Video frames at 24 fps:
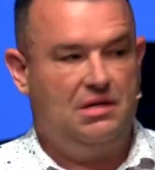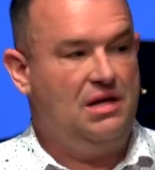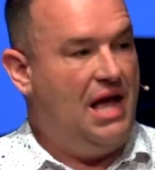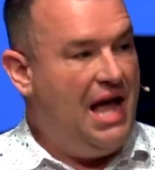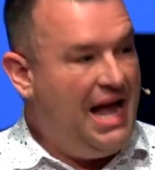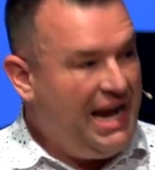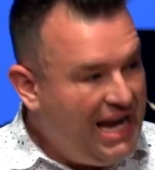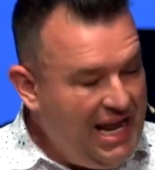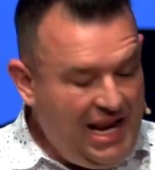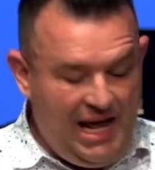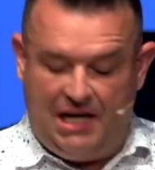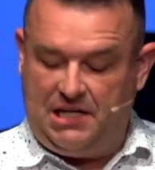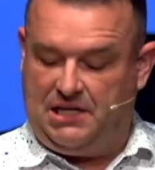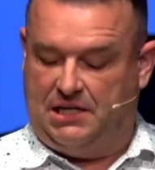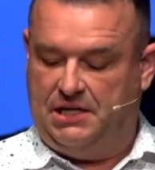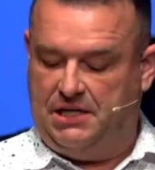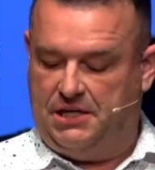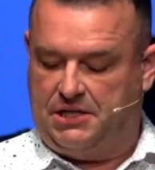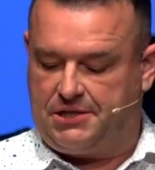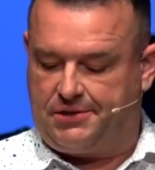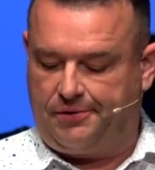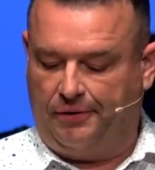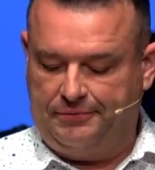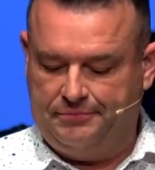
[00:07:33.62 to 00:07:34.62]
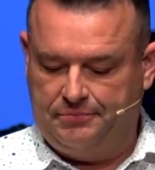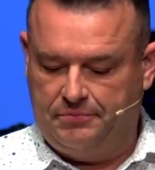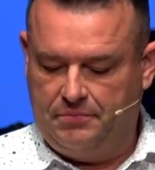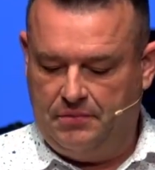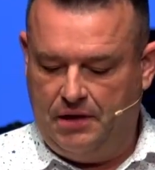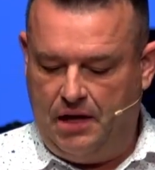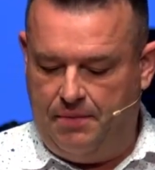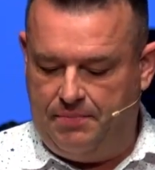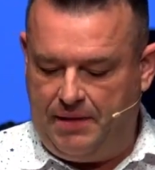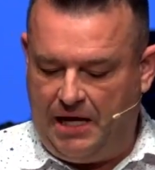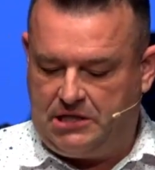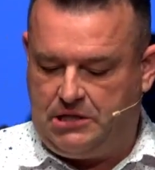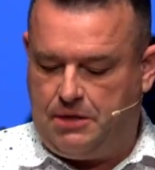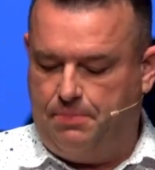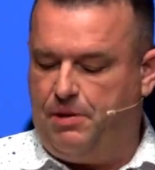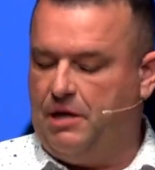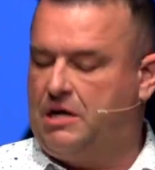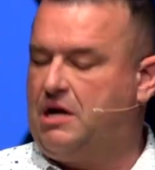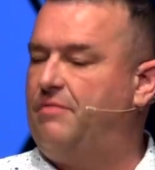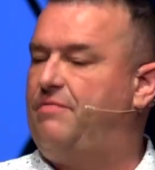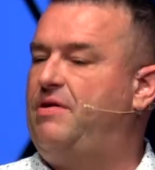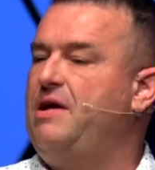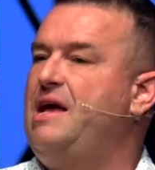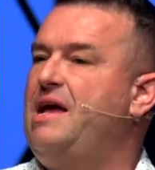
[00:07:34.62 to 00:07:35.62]
I get Exodus. That's the
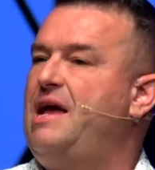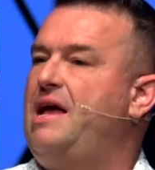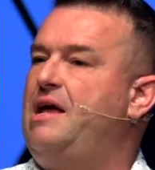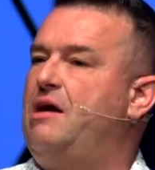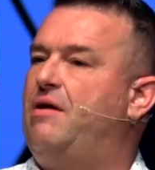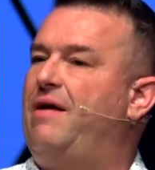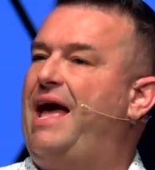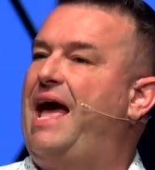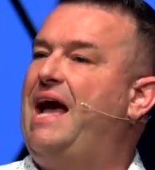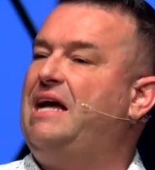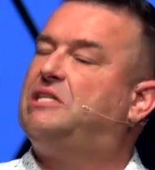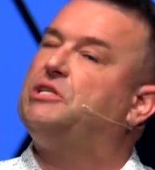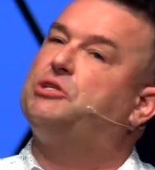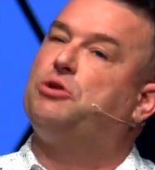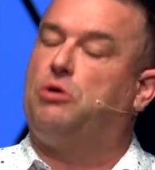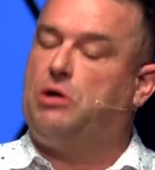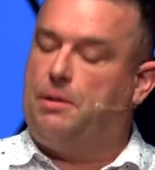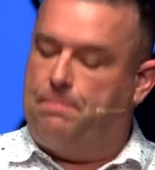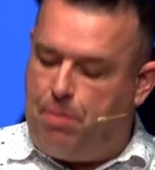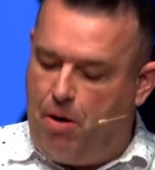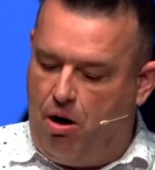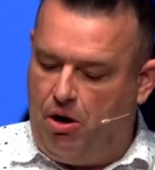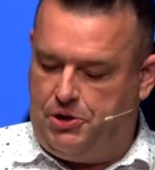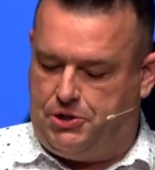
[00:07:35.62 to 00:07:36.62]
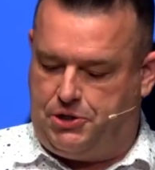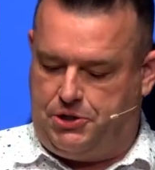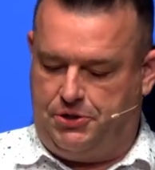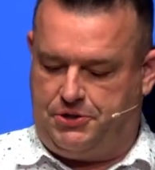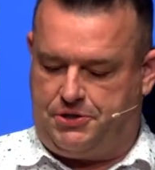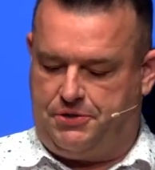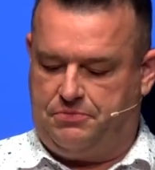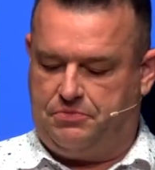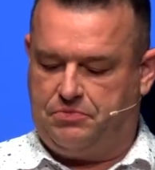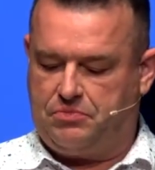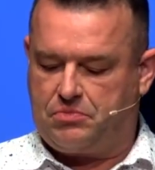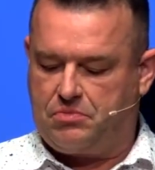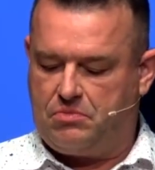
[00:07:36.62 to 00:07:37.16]
book of, you know, exits or departures.